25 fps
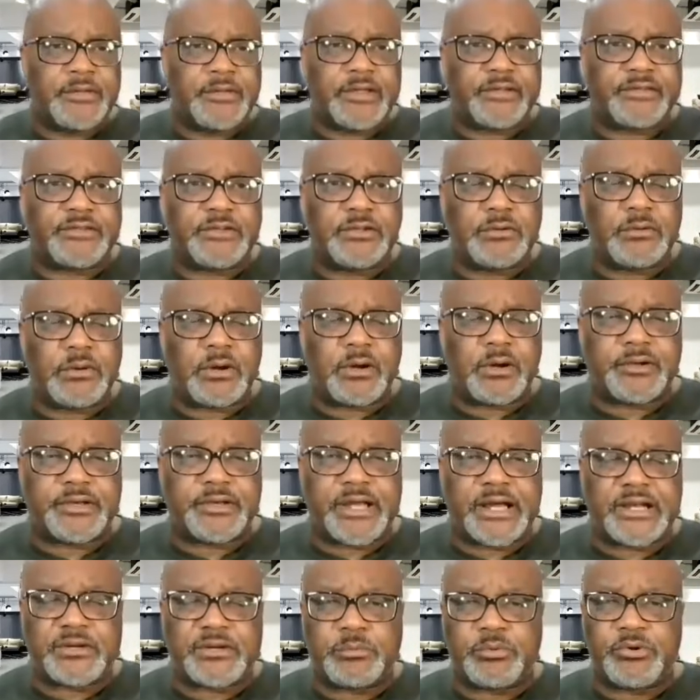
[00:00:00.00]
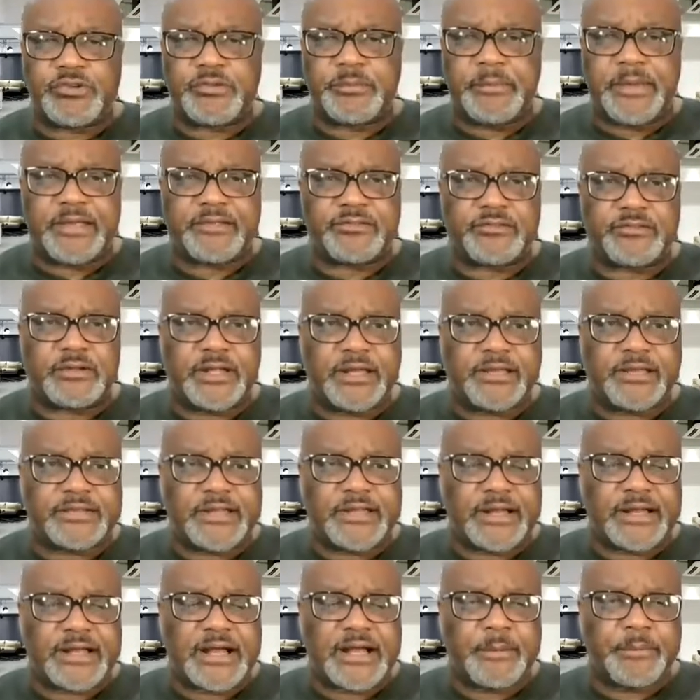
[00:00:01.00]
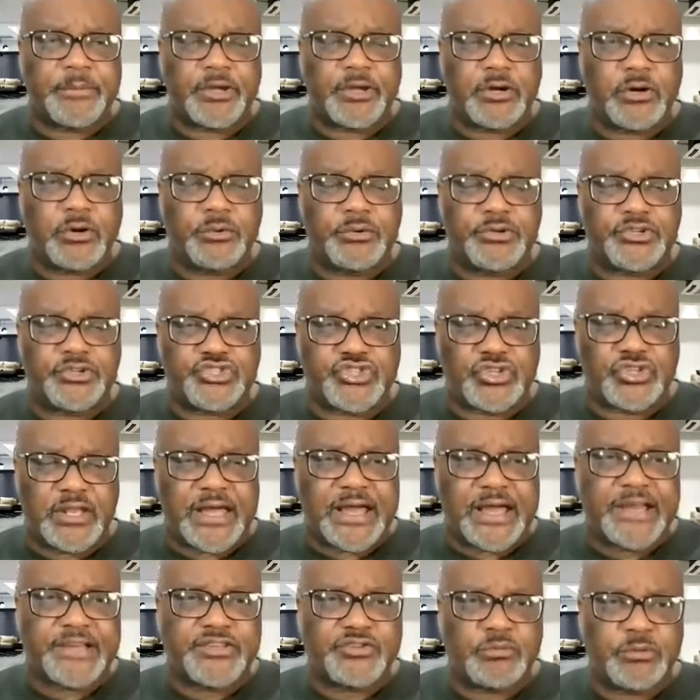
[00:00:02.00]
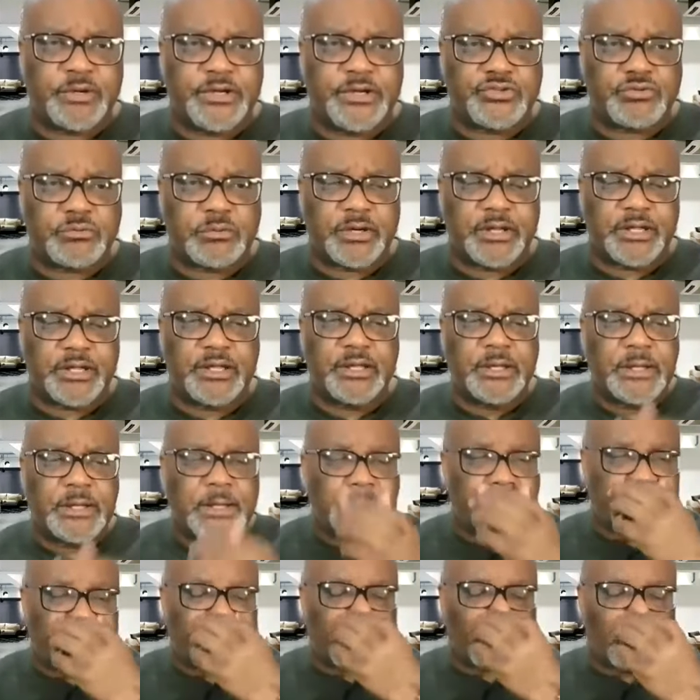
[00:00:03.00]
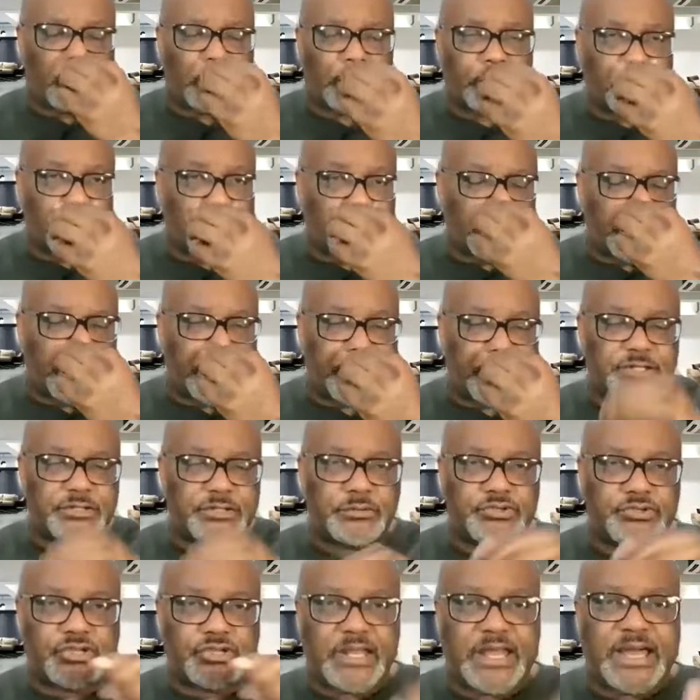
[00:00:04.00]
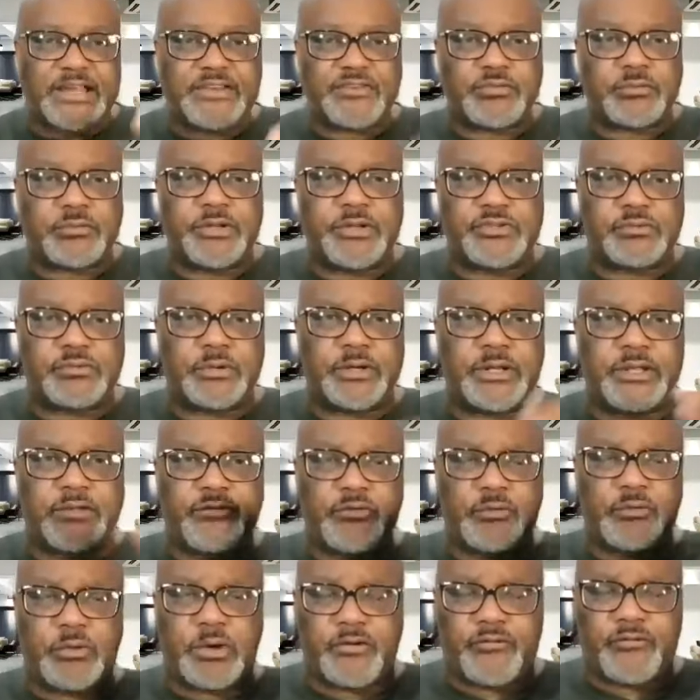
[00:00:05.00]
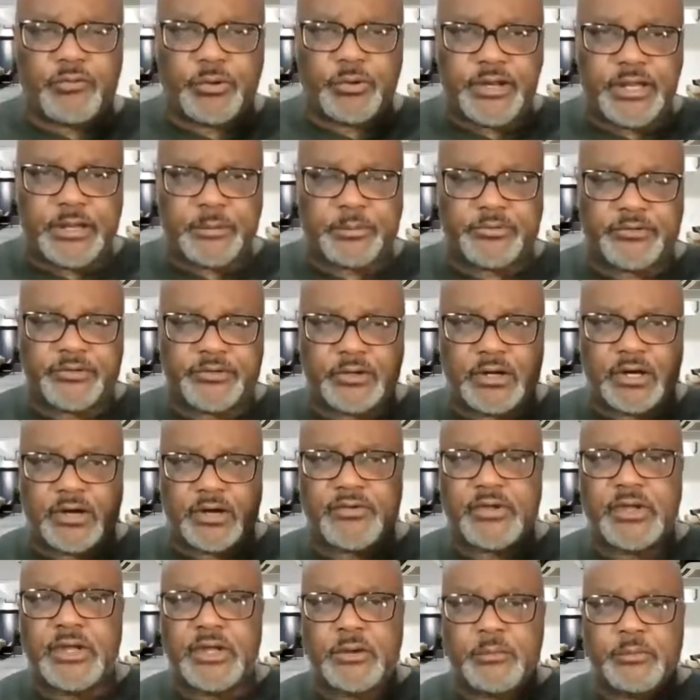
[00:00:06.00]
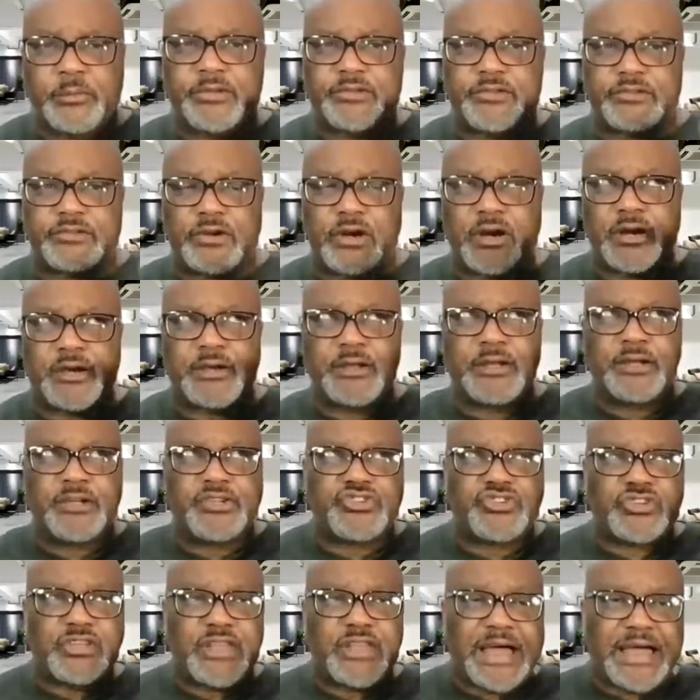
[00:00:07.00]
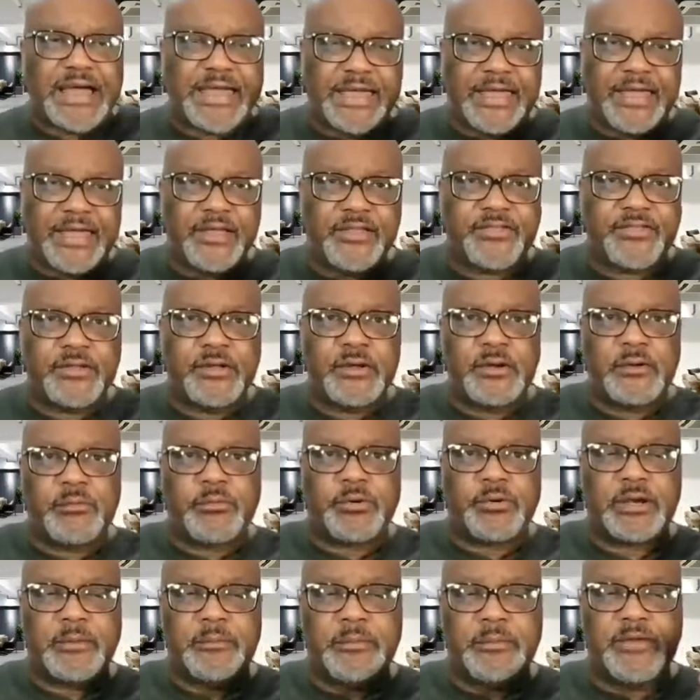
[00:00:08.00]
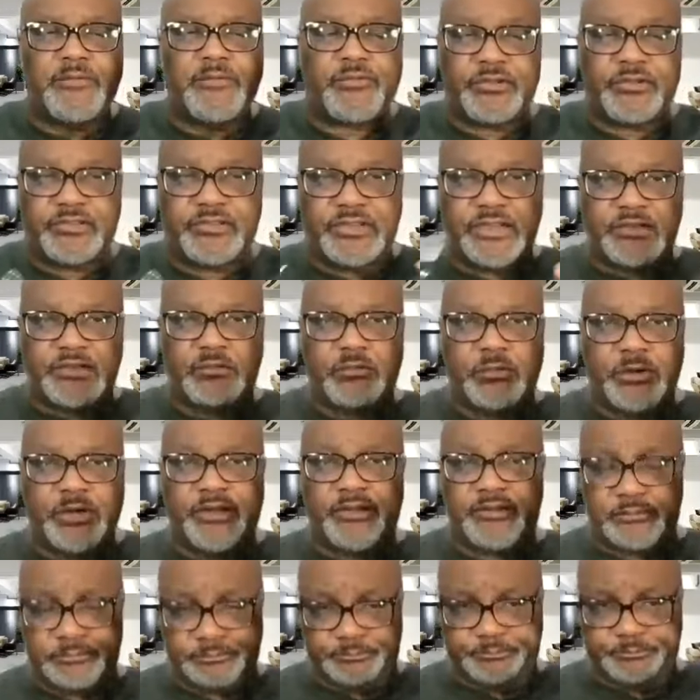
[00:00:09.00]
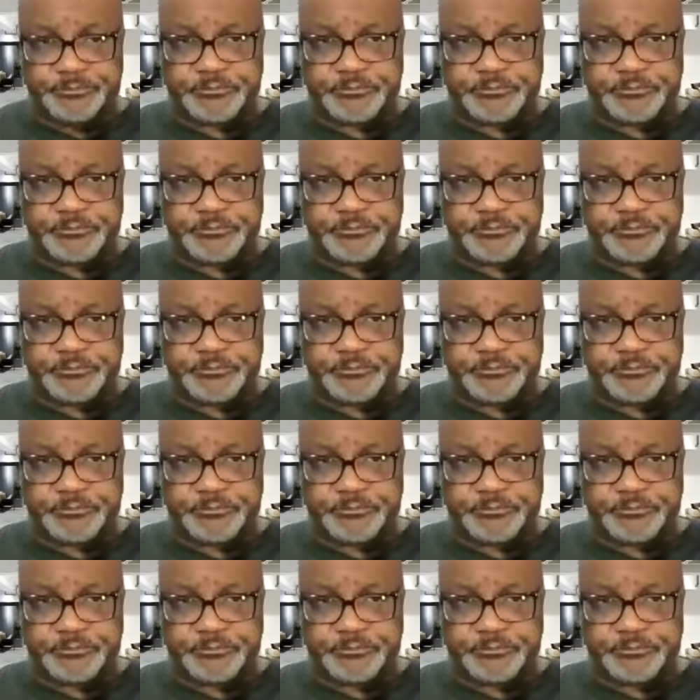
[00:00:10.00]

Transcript: that's the url drboycemasterclass.com the code is july 2020 that's one word not two july 2020 if you want 48% off we start july 8th we're going to meet for six weeks